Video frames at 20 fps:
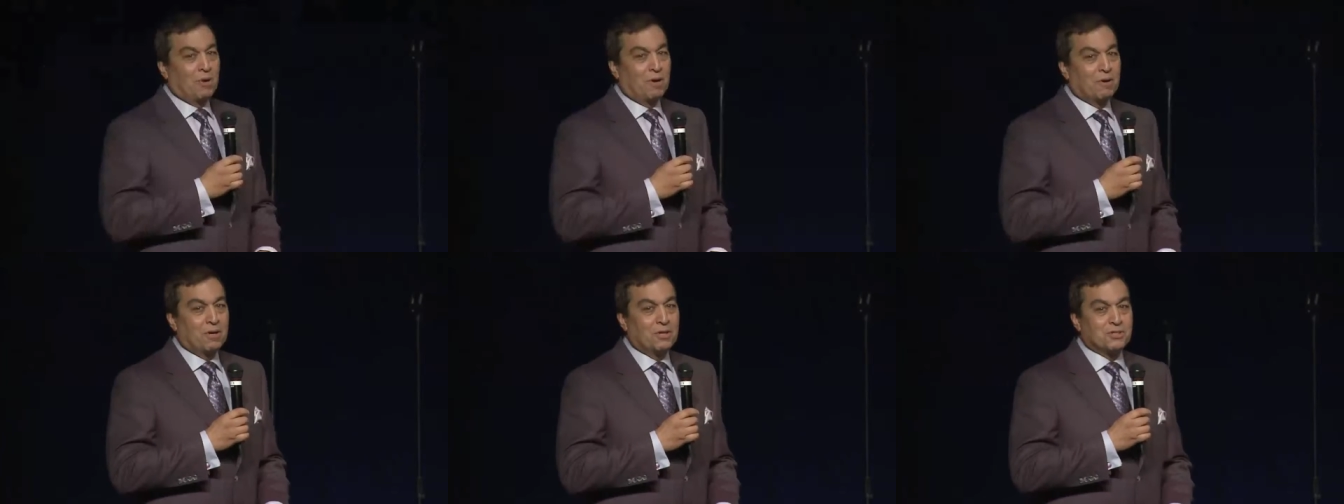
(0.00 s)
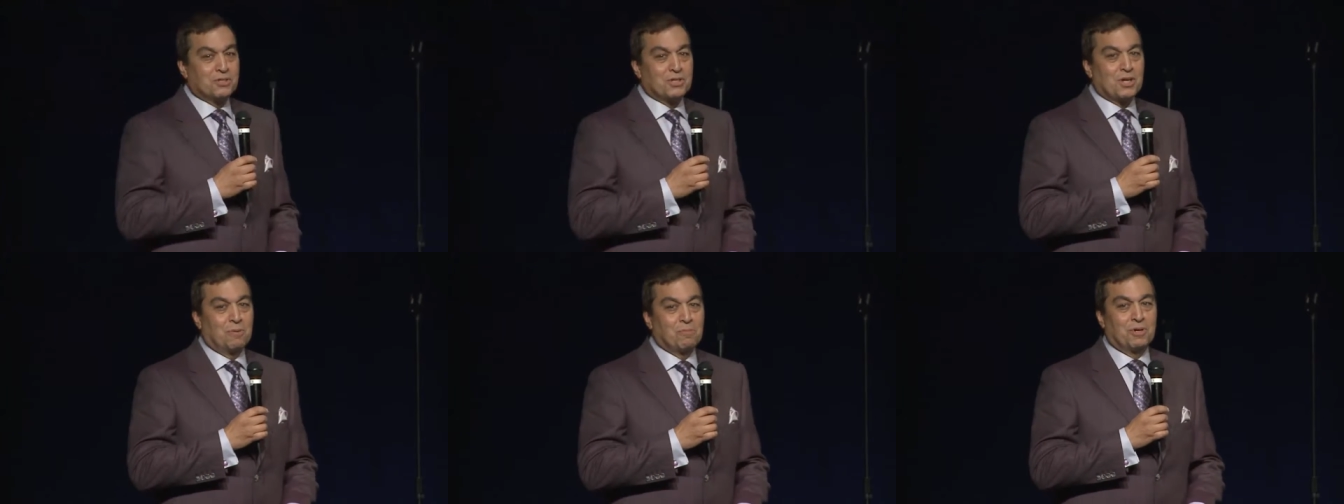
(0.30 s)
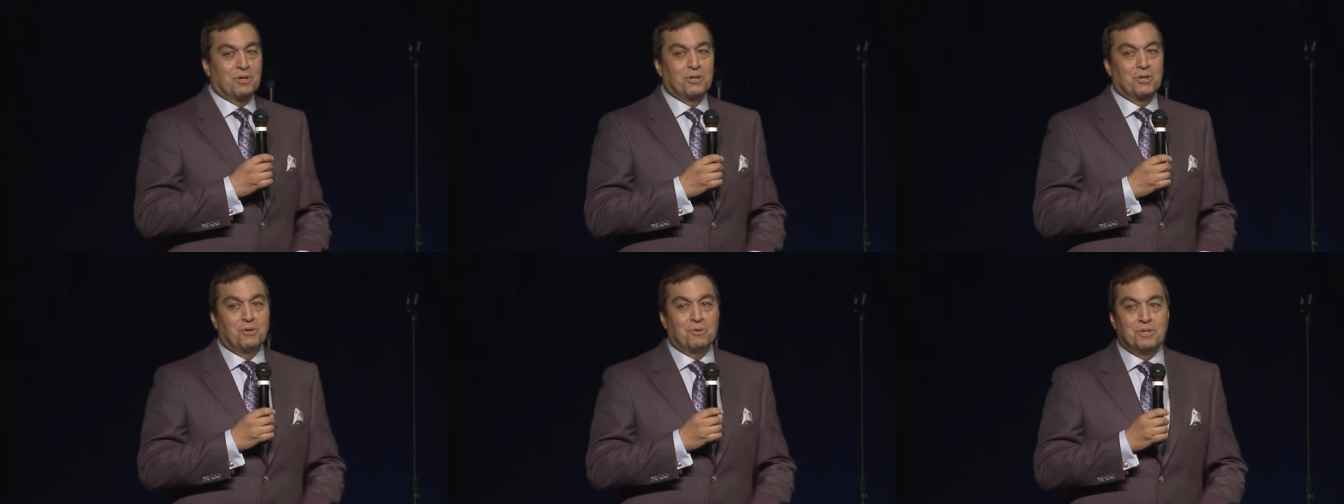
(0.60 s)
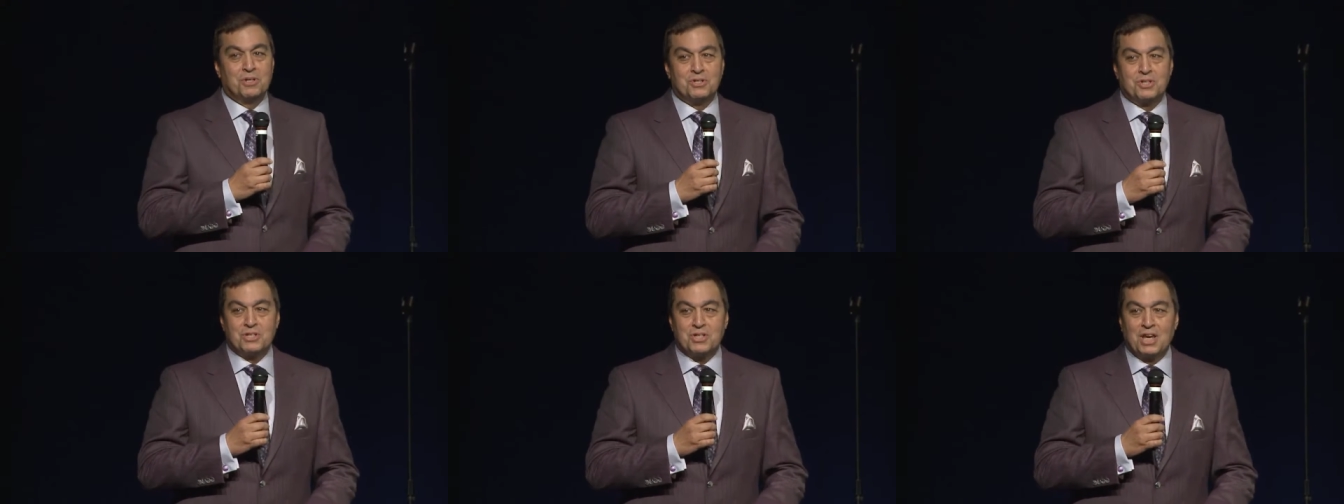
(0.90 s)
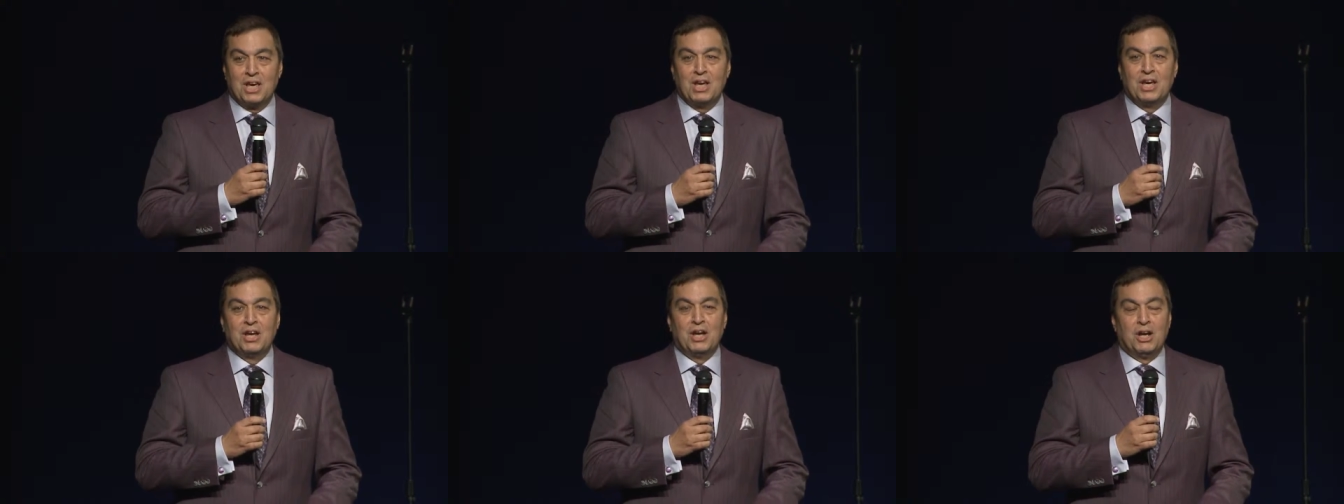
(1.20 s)
Margaret's someone who
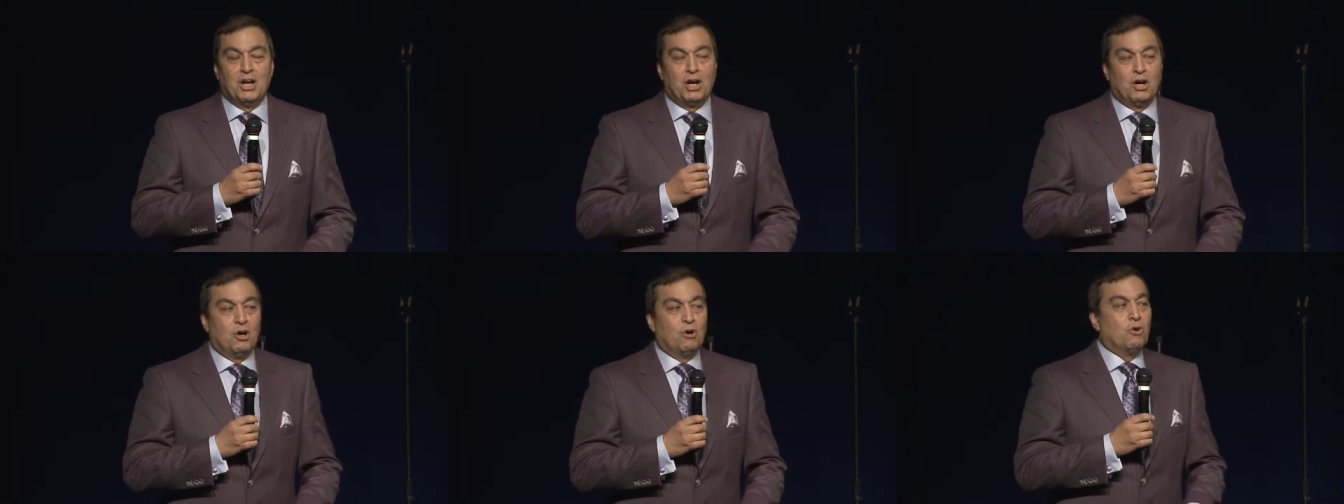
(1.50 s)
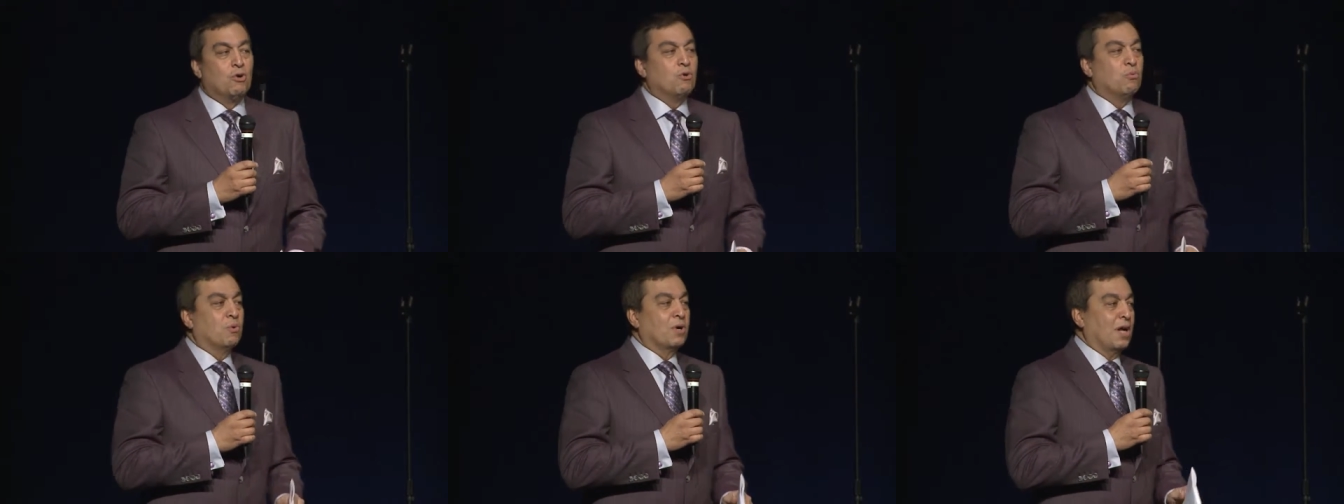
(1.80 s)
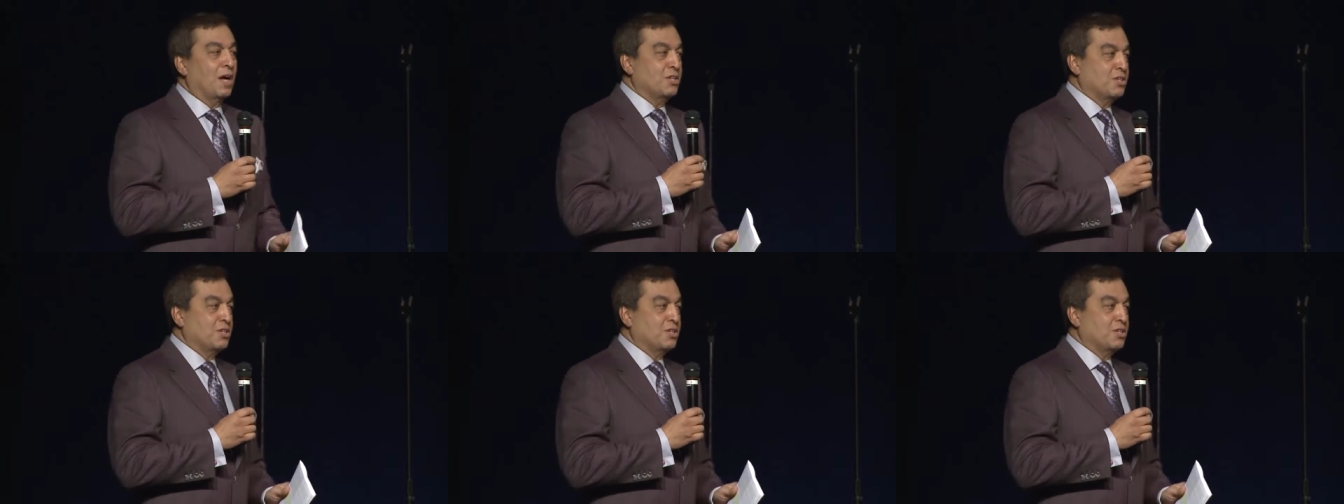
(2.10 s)
is, what